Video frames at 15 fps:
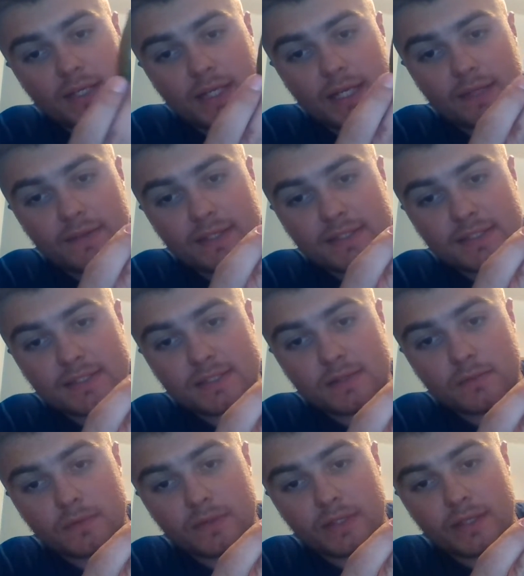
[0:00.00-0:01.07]
and this is a
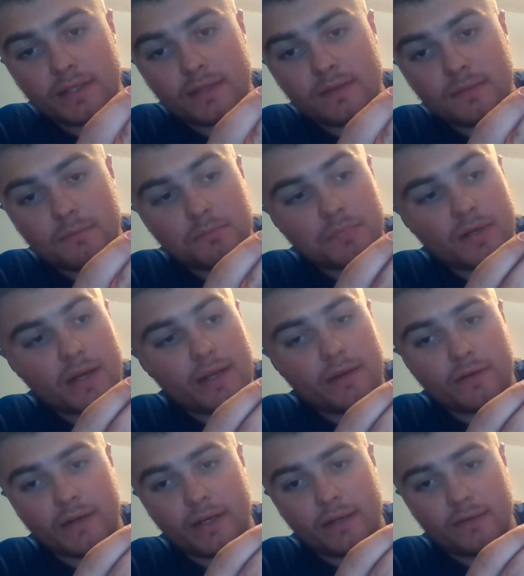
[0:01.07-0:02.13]
really bright
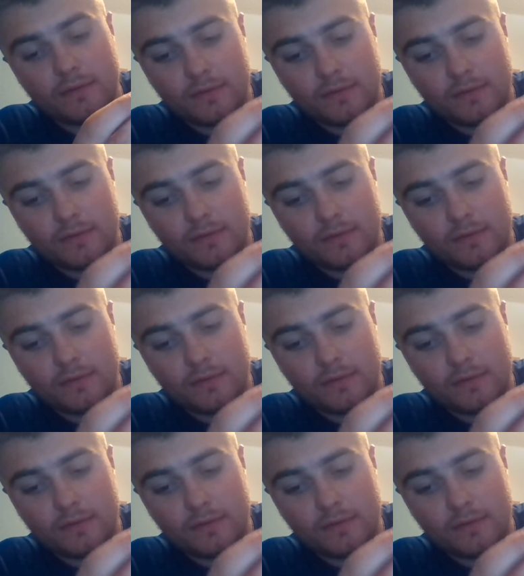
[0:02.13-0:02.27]
green.